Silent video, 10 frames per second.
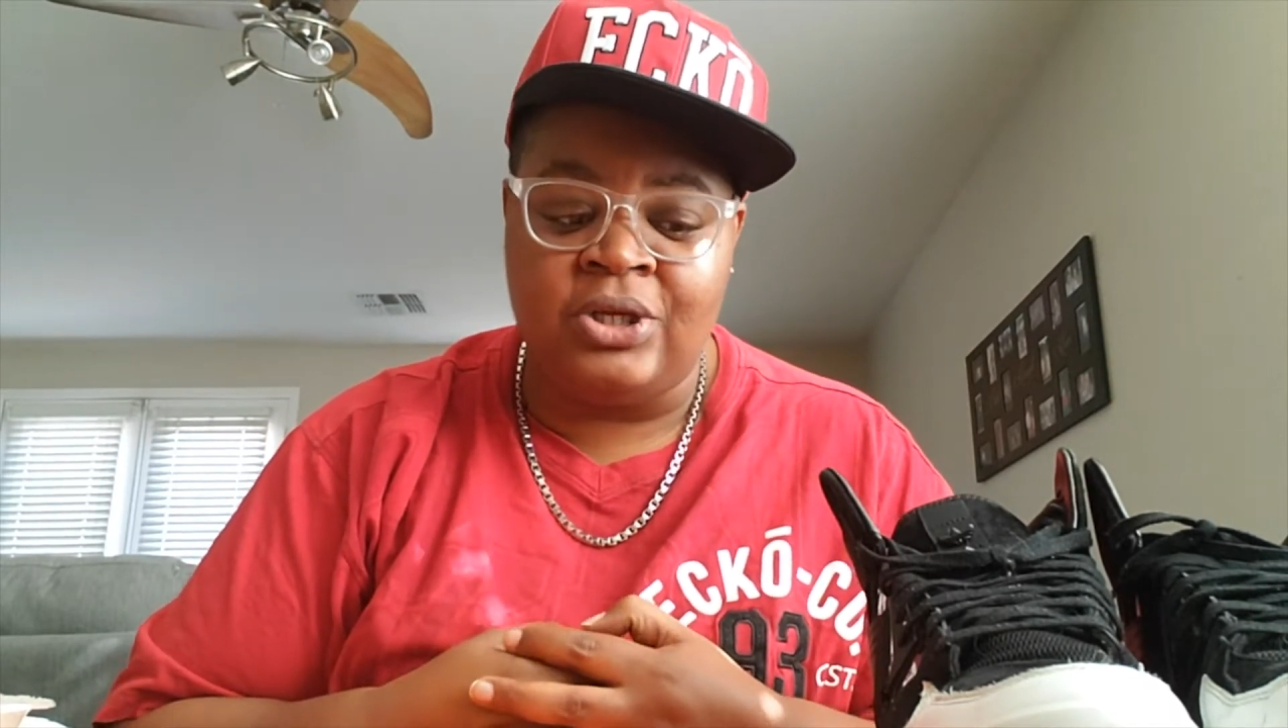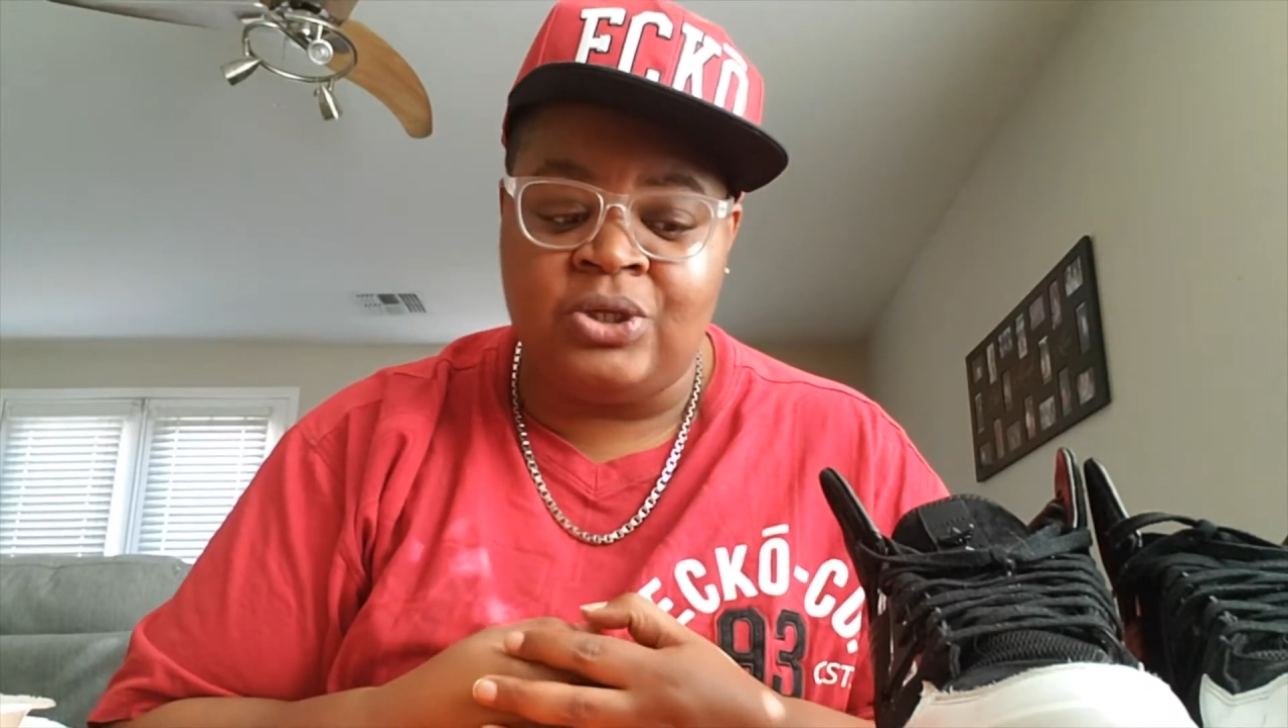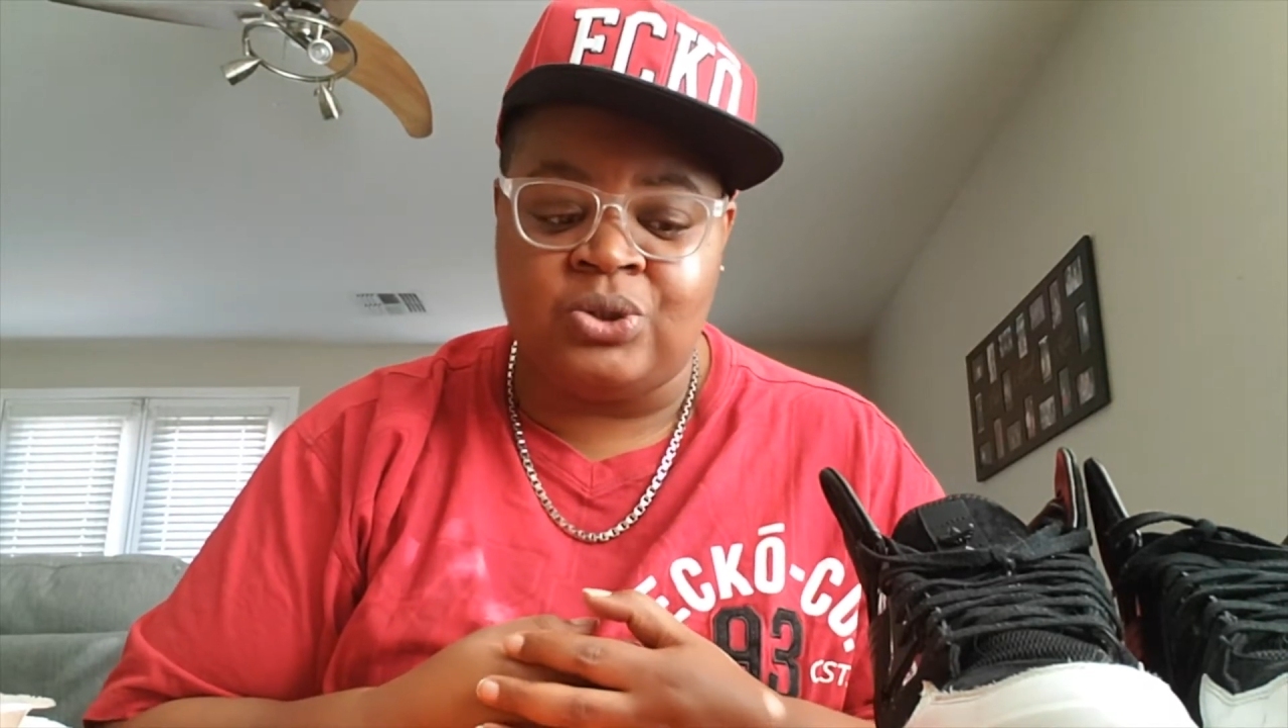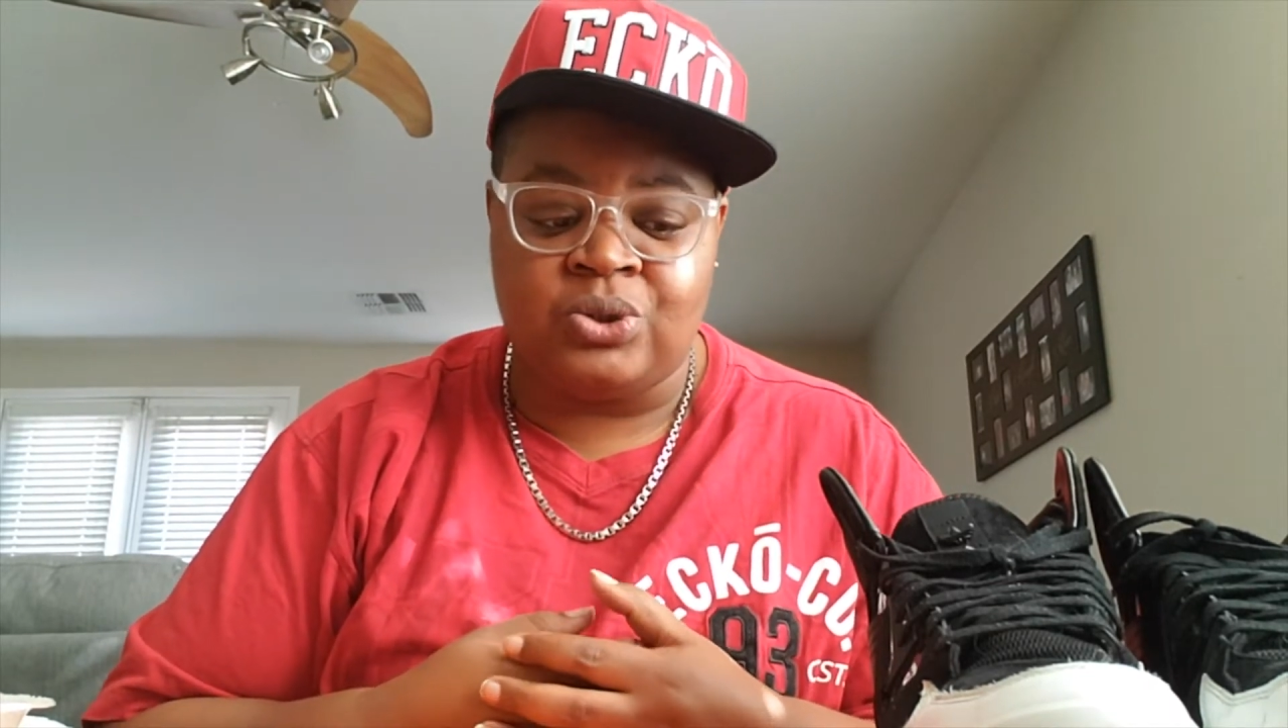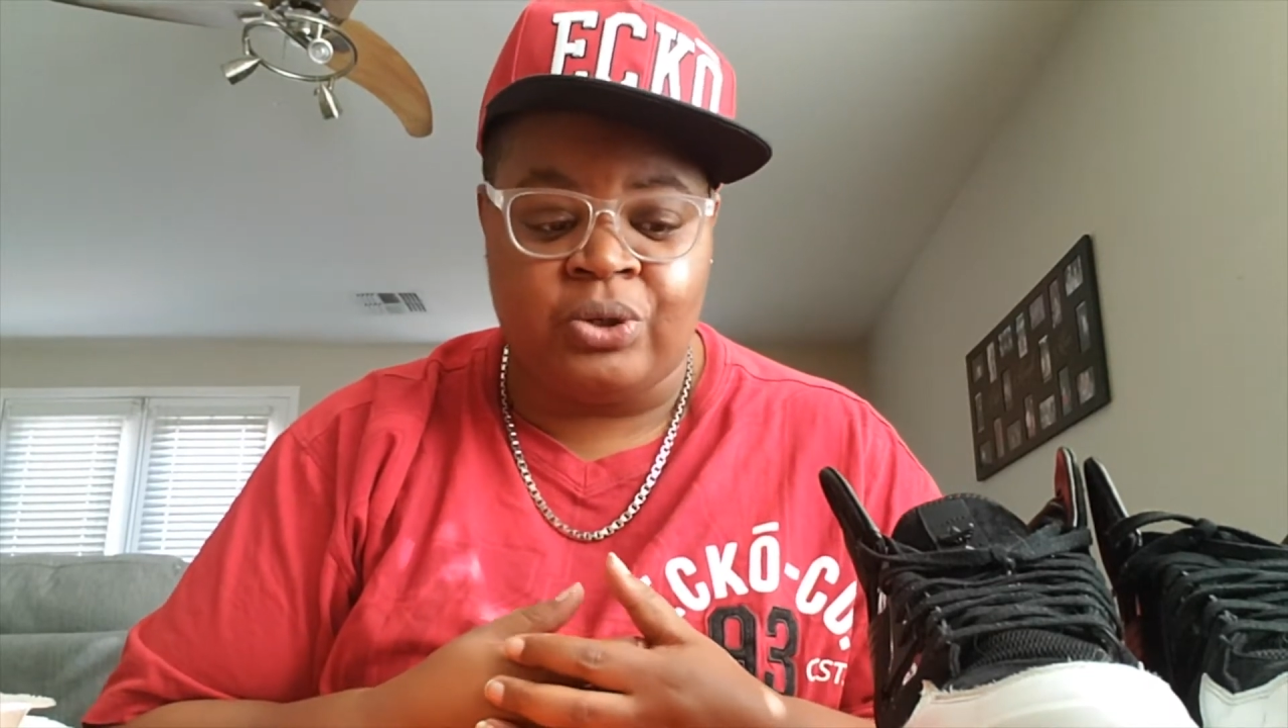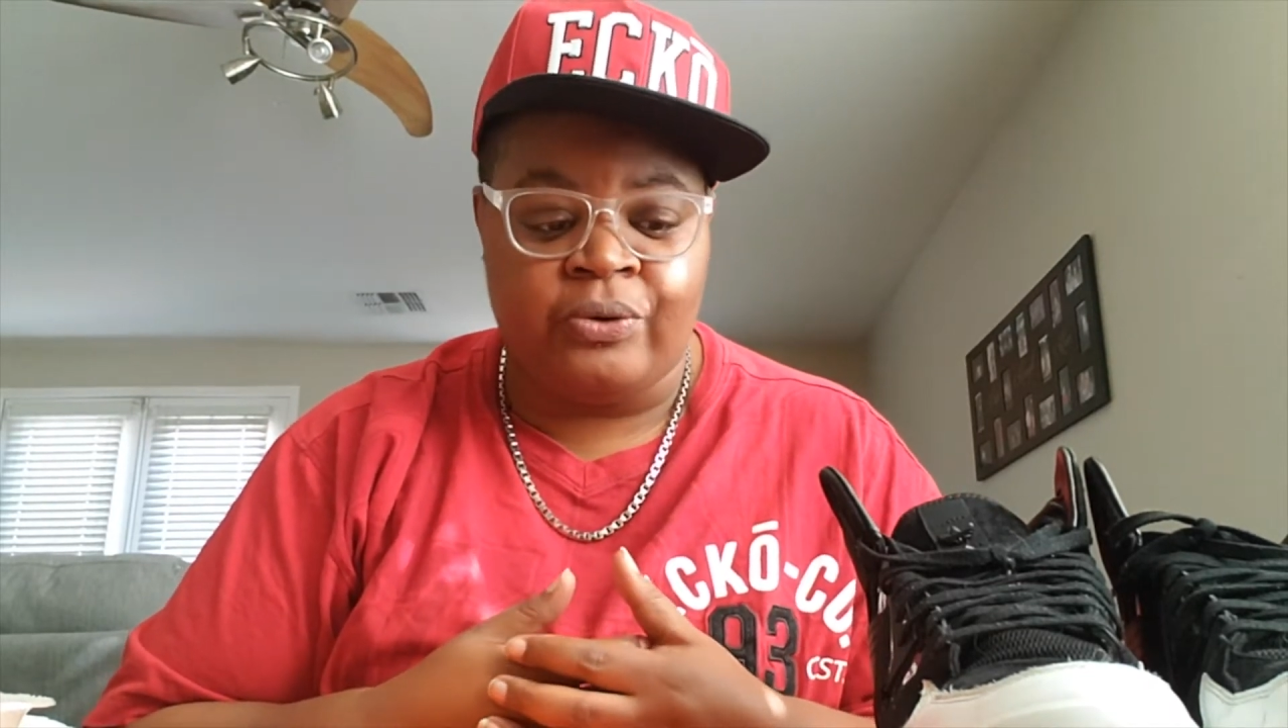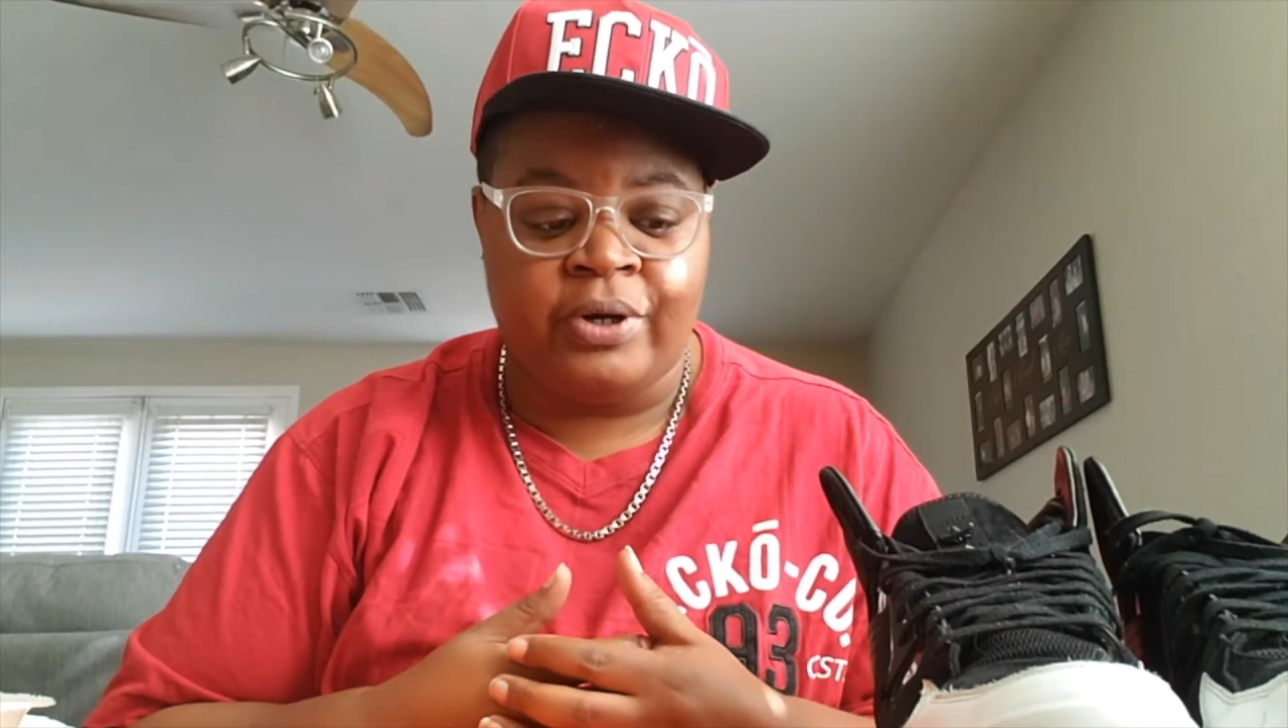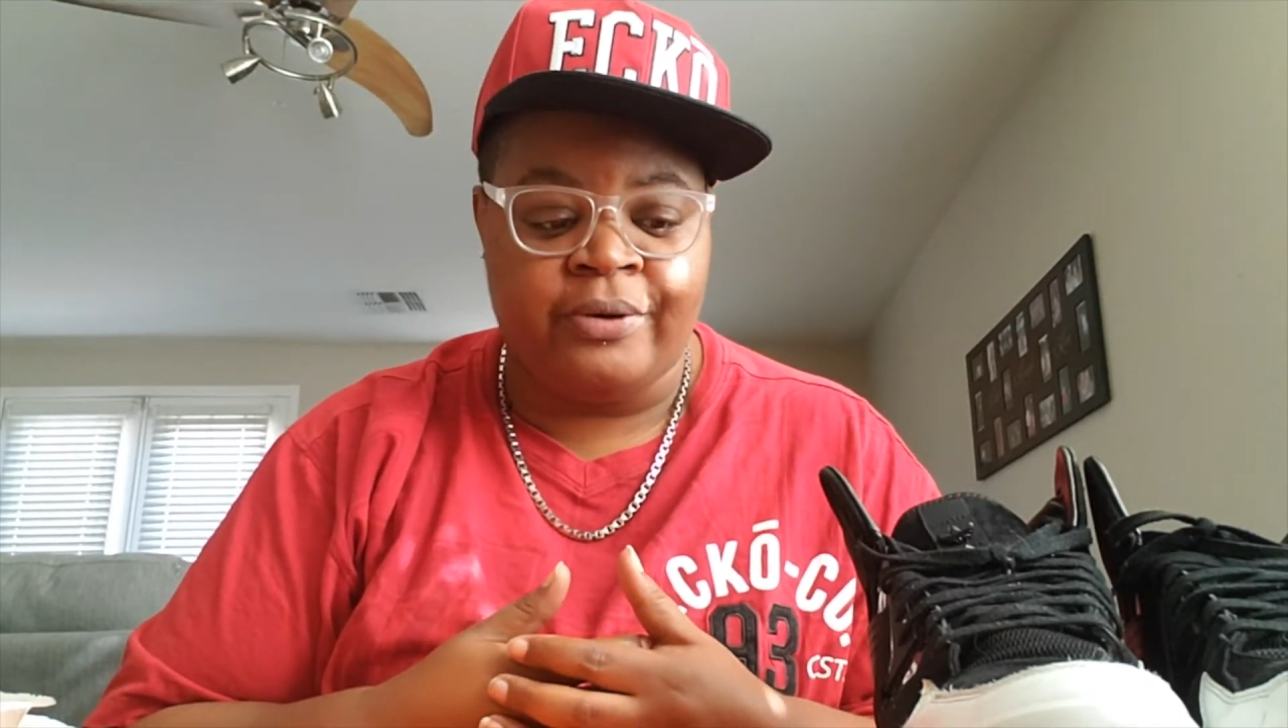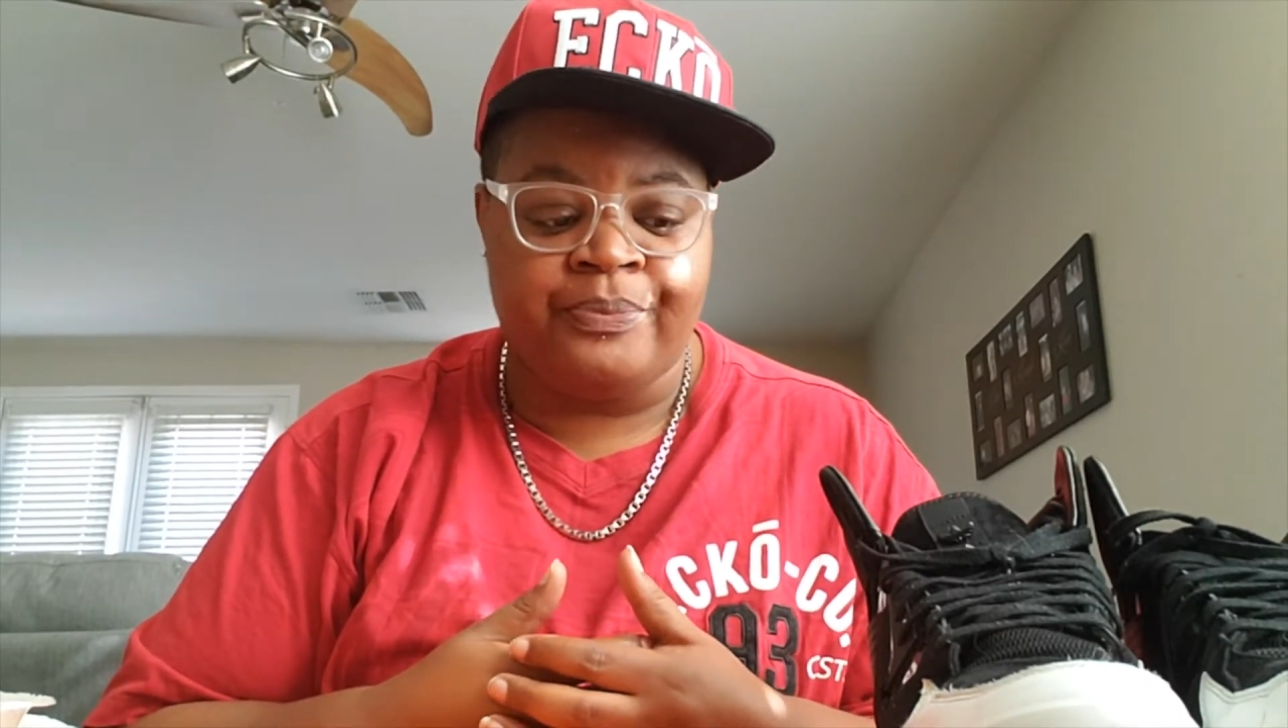So